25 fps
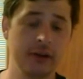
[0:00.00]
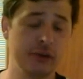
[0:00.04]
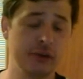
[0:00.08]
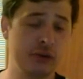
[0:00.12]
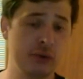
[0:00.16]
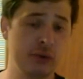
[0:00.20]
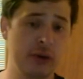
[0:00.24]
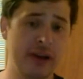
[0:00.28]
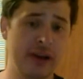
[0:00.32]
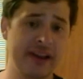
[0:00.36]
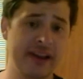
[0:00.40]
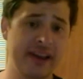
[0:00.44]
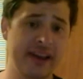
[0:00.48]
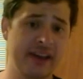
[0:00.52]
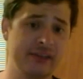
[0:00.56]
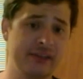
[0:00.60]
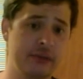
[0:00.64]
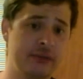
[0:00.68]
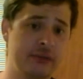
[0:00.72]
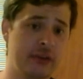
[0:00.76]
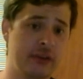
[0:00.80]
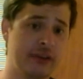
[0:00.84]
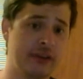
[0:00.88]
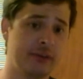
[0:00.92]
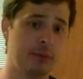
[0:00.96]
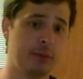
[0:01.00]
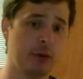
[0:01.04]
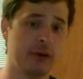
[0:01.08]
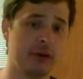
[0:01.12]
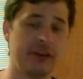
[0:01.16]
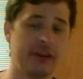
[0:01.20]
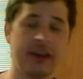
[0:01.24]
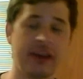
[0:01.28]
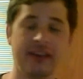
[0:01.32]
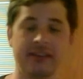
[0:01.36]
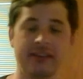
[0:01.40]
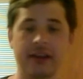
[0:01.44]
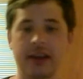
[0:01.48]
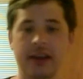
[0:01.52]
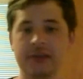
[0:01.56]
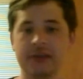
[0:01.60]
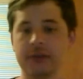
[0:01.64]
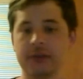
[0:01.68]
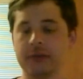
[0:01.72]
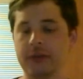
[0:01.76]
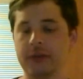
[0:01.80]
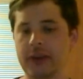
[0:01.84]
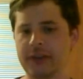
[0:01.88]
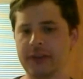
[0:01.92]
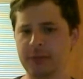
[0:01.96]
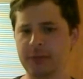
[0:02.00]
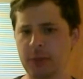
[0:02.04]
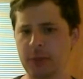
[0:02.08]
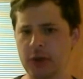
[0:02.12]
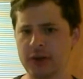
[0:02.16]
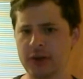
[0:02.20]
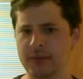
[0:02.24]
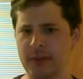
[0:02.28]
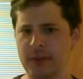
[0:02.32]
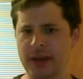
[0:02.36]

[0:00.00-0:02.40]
Do I have a Facebook? Yes, I have a Facebook.